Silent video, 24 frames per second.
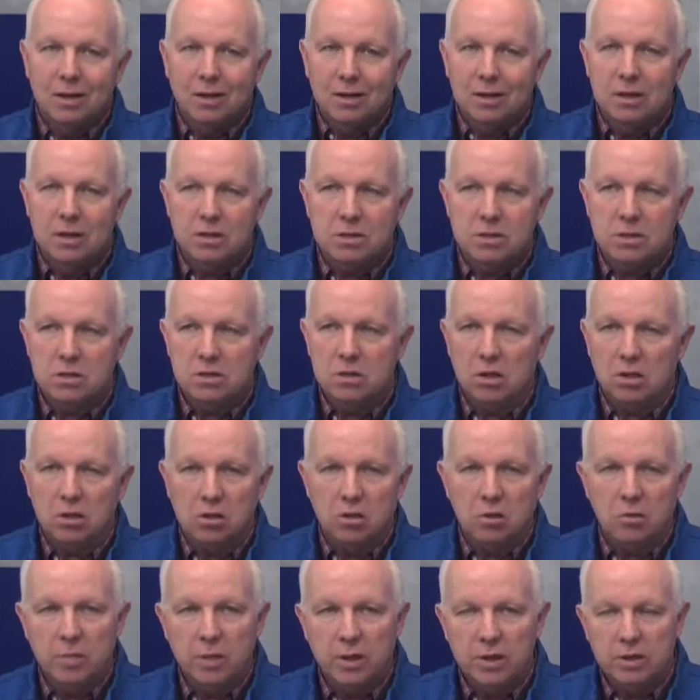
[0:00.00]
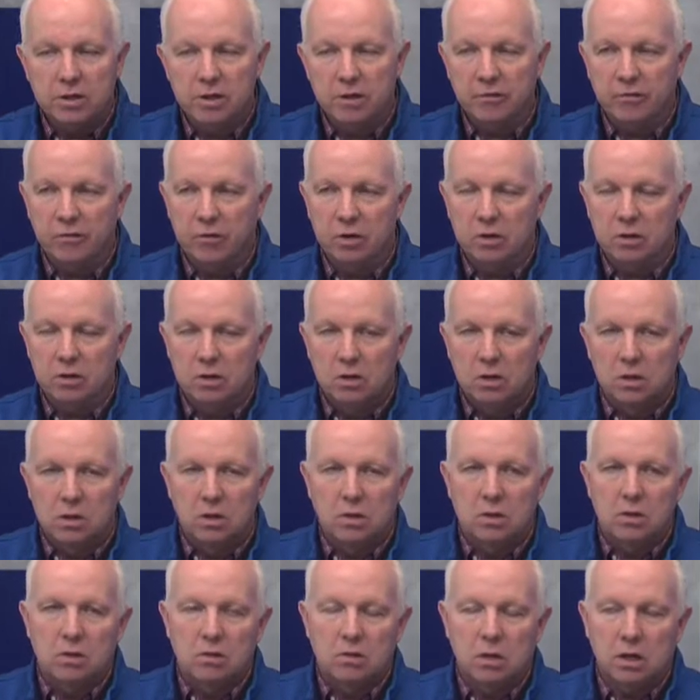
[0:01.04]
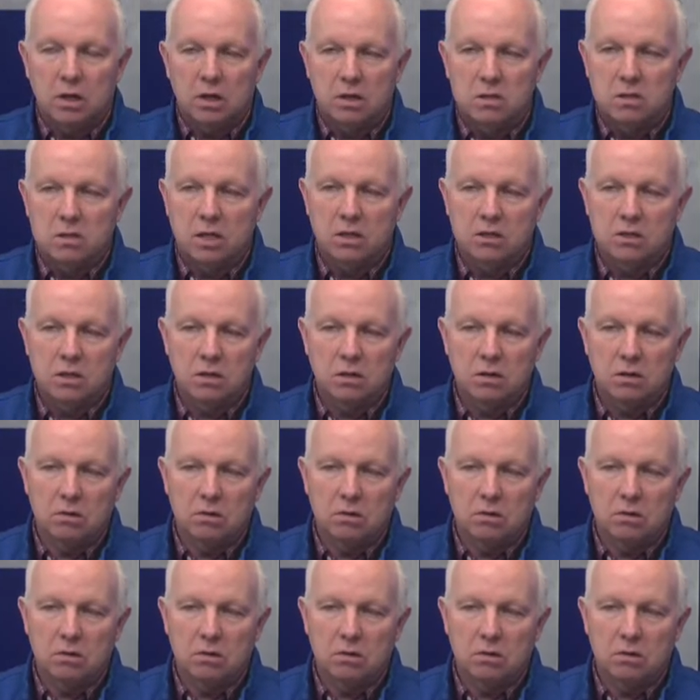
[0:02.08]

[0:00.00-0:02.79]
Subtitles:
This is a little bit different in the sense that,